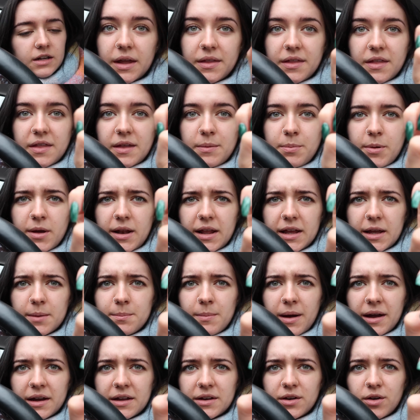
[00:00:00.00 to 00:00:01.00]
and then they put like a
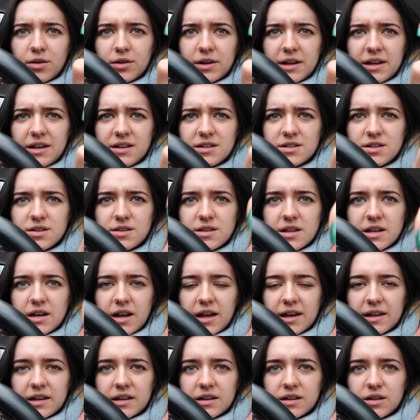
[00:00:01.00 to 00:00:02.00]
magnet on it so that
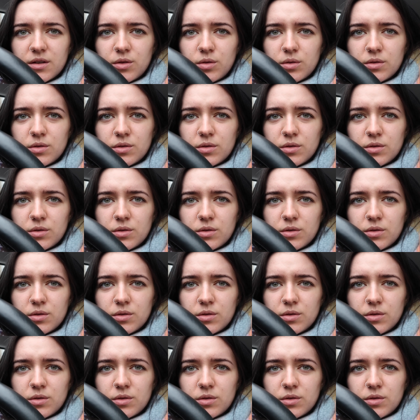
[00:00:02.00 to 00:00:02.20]
like